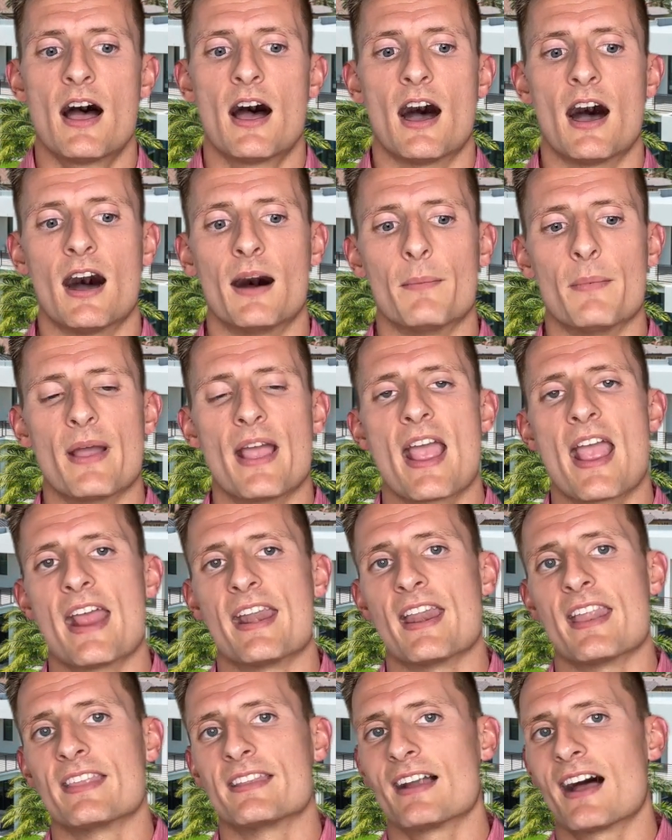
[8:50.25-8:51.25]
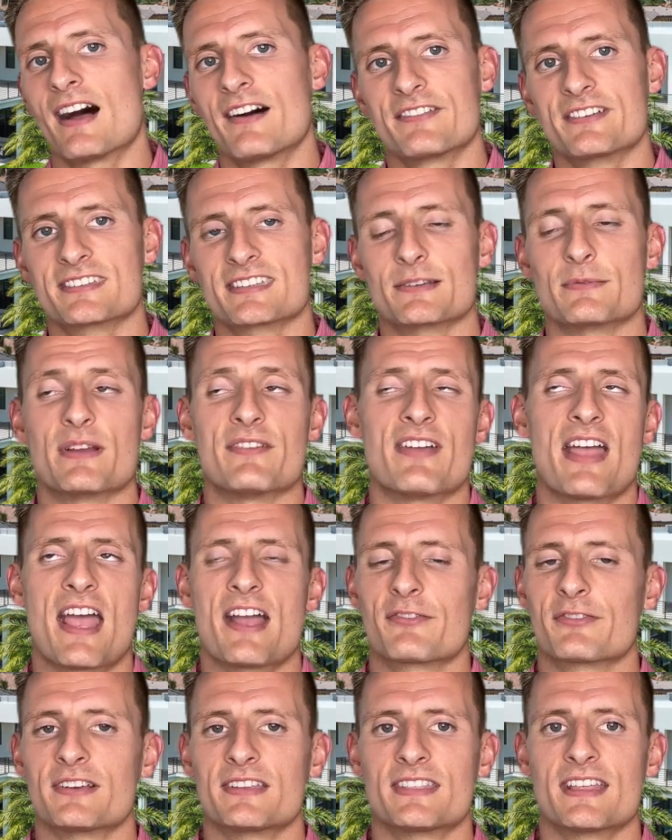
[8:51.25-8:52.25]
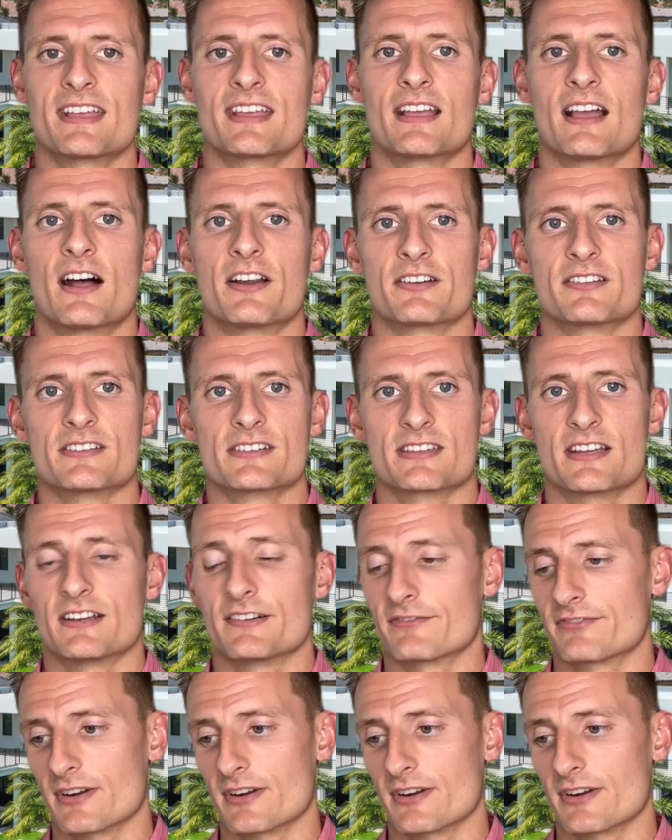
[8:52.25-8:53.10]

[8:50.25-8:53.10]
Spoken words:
And then obviously we have everything under the sun,